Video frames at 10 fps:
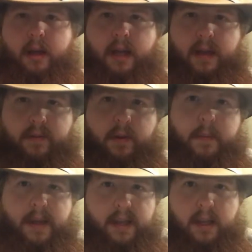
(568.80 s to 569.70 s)
If you're
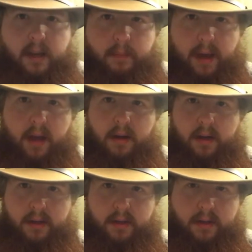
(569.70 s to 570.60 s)
picking a battery
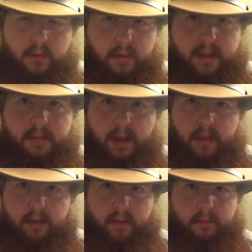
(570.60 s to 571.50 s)
to do this
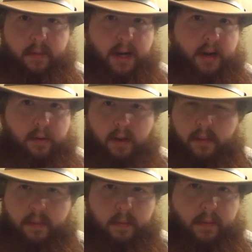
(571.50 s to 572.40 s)
method, I know a lot
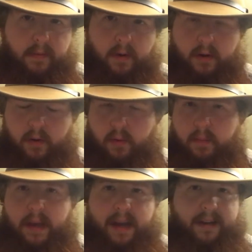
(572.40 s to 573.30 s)
of people prefer to do it with
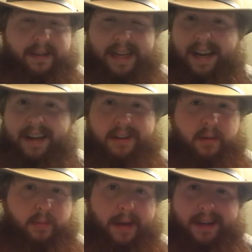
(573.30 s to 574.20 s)
magnets. I'd like to do
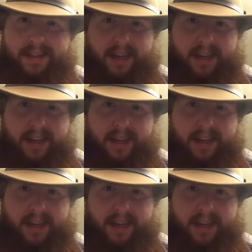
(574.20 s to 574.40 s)
it with magnets.